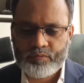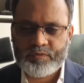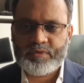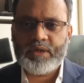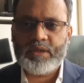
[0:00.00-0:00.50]

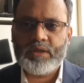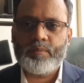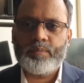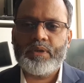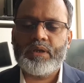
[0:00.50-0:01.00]
setting
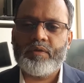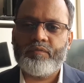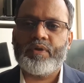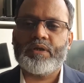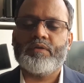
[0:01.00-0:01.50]
up an
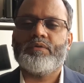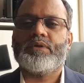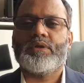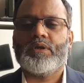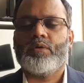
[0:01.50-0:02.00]
effective
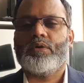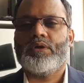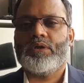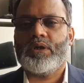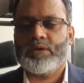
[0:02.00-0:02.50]
internal
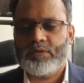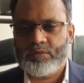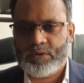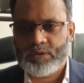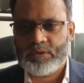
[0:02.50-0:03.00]
audit
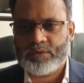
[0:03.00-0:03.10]
activity.